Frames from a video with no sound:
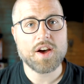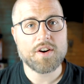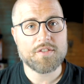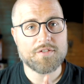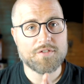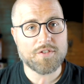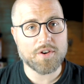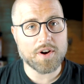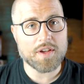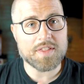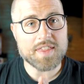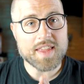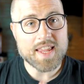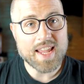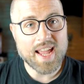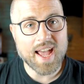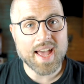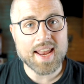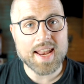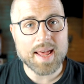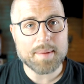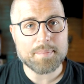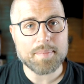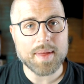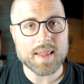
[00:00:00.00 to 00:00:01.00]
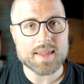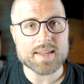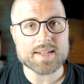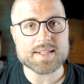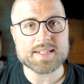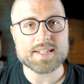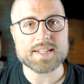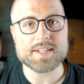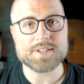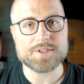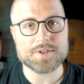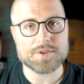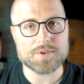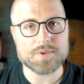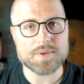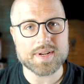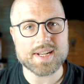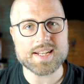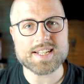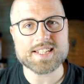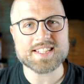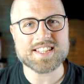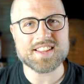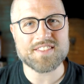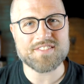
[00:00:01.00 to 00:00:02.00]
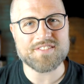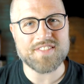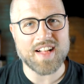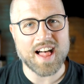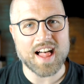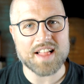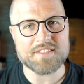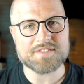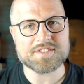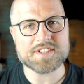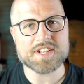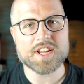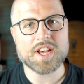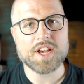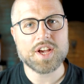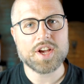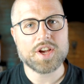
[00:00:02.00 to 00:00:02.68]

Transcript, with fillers: for the inability to reach the valves